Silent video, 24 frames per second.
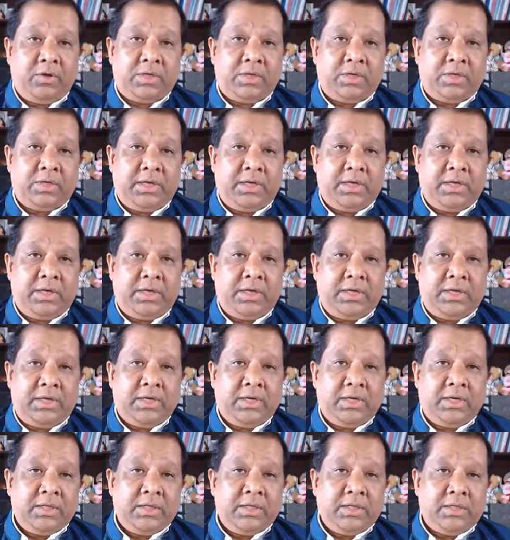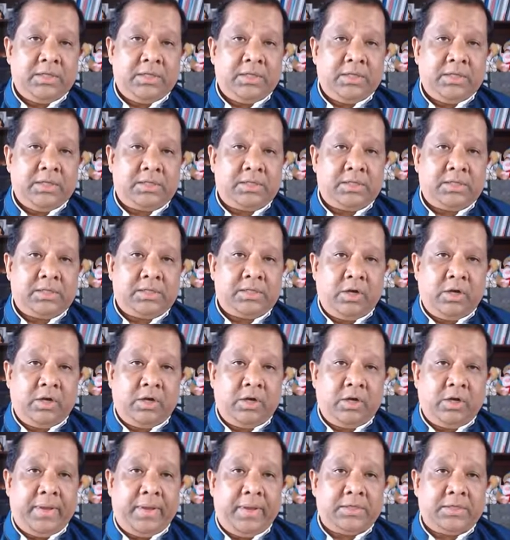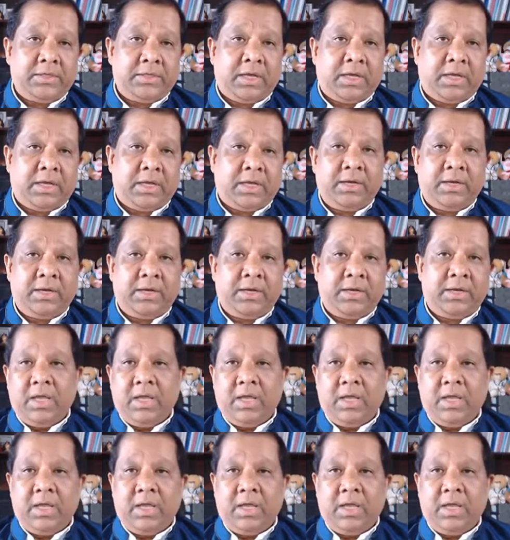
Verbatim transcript: you can see here, this is the non-dependent side,